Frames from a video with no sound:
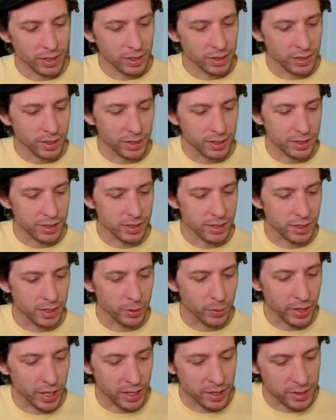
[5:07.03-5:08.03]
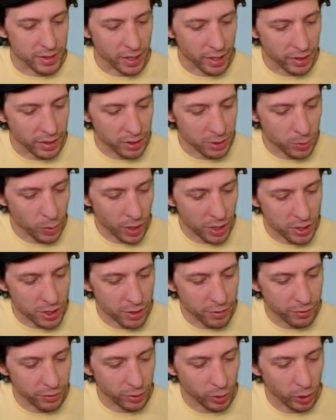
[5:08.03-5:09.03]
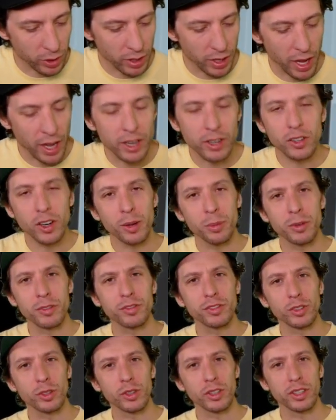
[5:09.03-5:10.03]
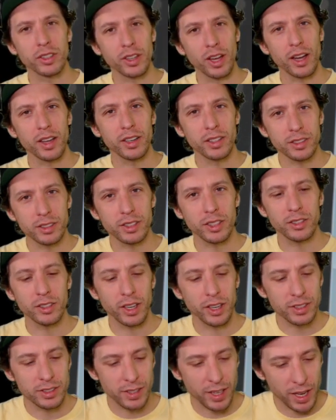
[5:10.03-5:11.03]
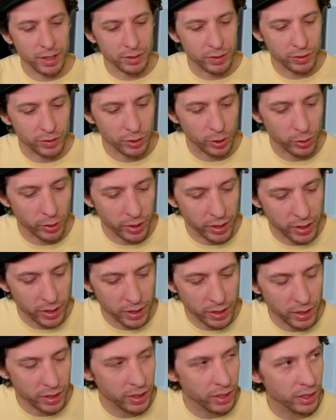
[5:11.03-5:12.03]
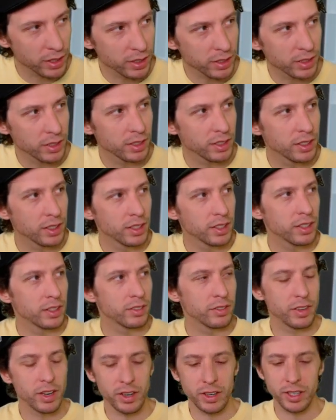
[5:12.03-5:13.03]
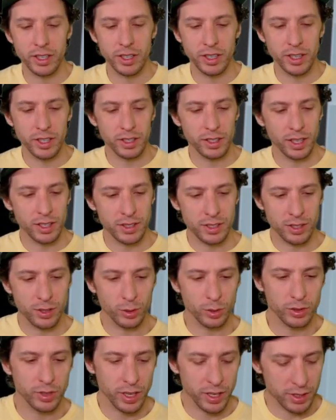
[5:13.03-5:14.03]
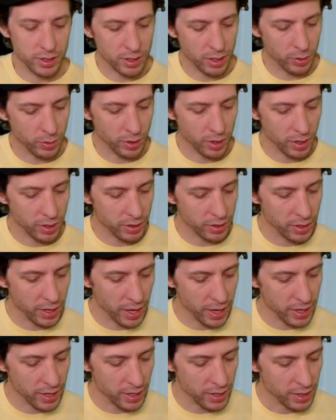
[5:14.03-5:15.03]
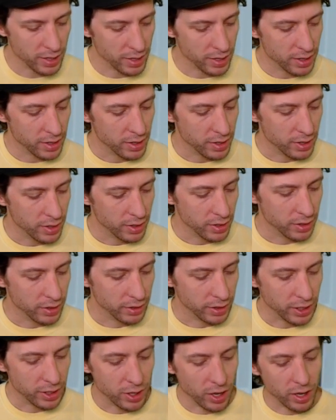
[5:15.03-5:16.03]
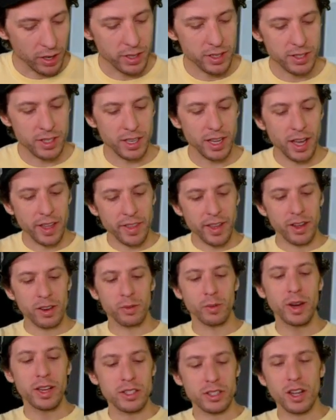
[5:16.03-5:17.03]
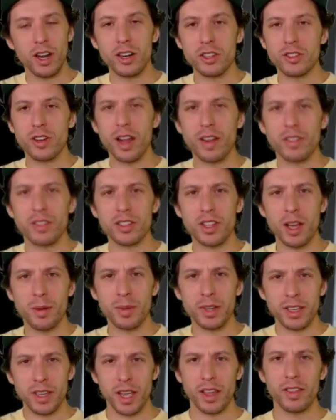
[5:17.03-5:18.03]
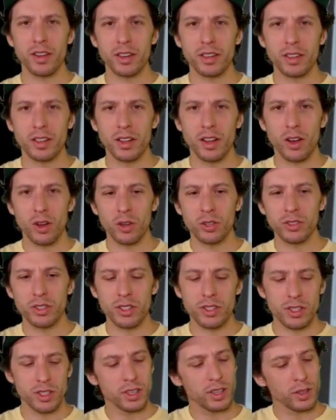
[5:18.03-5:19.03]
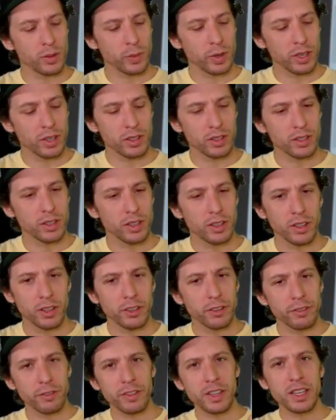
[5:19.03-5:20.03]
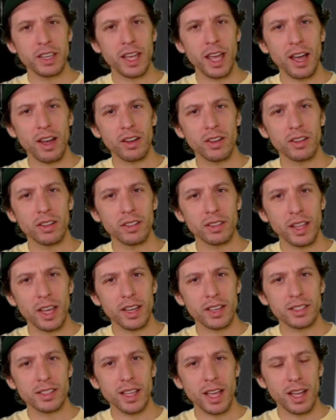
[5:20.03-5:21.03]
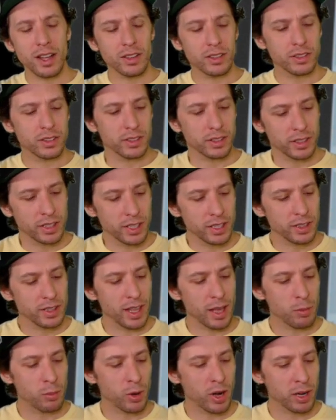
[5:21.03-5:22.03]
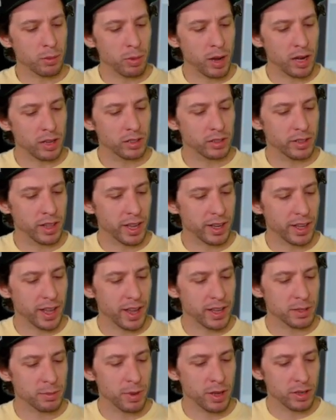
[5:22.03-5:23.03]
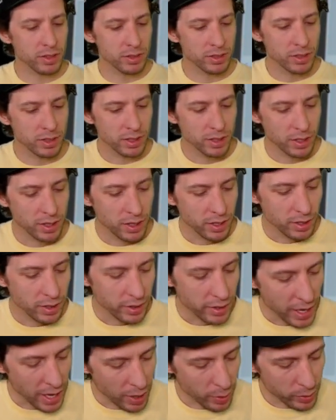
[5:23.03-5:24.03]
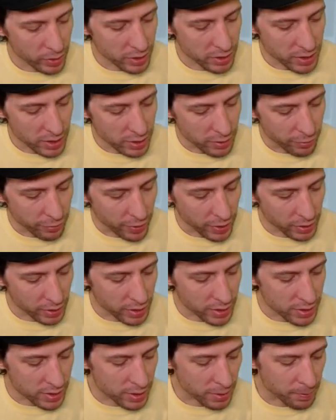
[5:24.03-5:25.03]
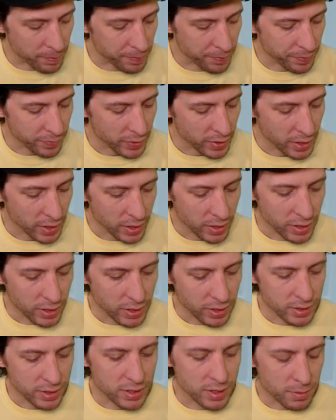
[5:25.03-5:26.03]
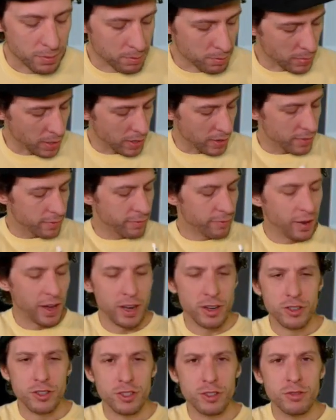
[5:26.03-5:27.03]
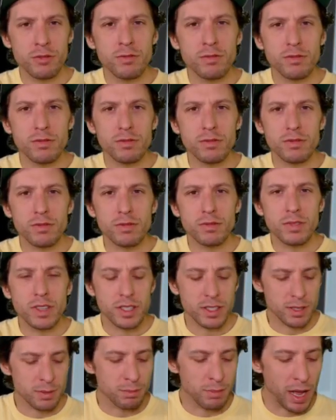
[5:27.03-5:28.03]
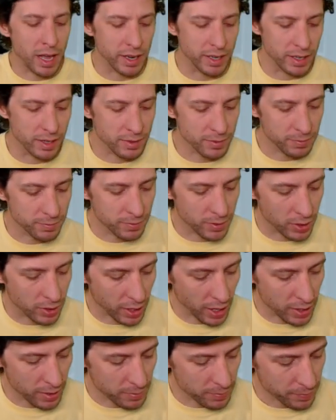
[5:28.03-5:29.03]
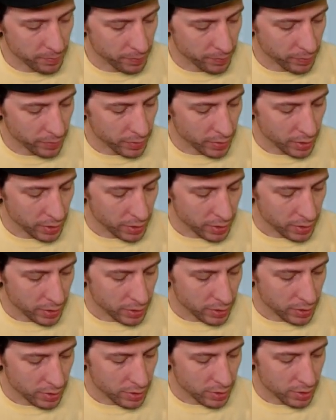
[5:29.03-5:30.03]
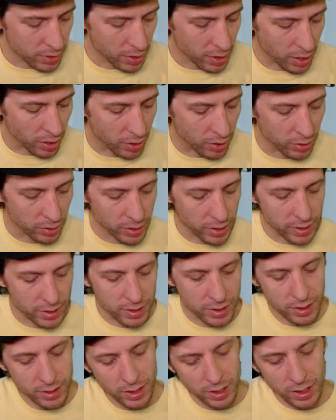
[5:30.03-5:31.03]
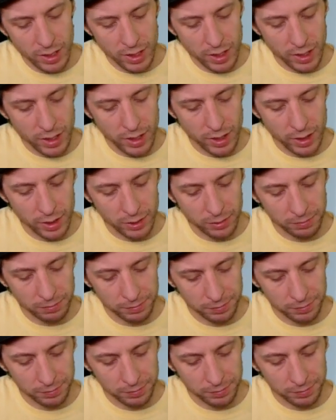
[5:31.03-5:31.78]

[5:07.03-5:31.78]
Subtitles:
Let's see. We got Donna's watching in Florida. I grew up in Florida, Donna, so nice to have a Floridian in here. Very good. Lots of cool things going on today. Can you already see how that race car driver's coming together? Holding the steering wheel, feet out, legs out, hitting that brake pedal or that gas pedal. Now we just need to fill in some fire suit and some body, okay? So let's see here.